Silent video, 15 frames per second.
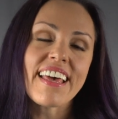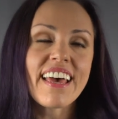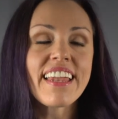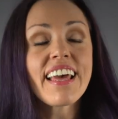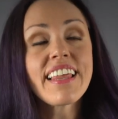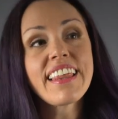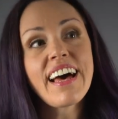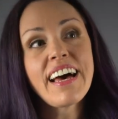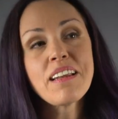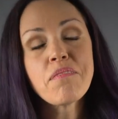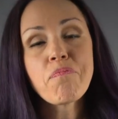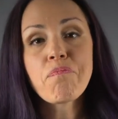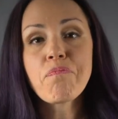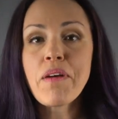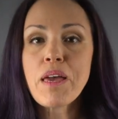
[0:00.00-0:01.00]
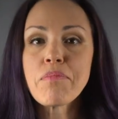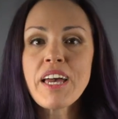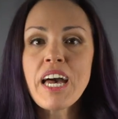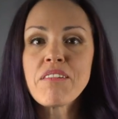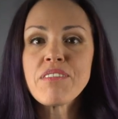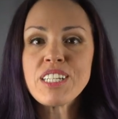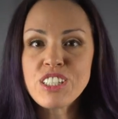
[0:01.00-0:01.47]
and I thought
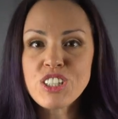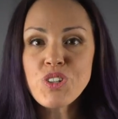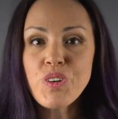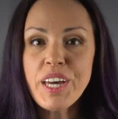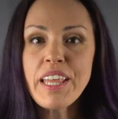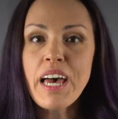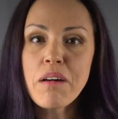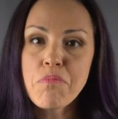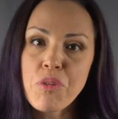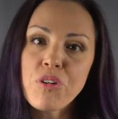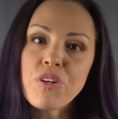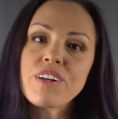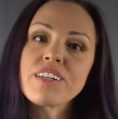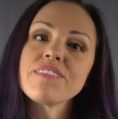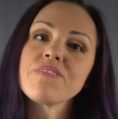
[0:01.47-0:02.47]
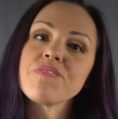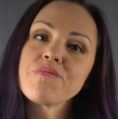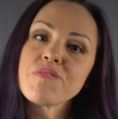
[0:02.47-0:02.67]
maybe I would enjoy that more.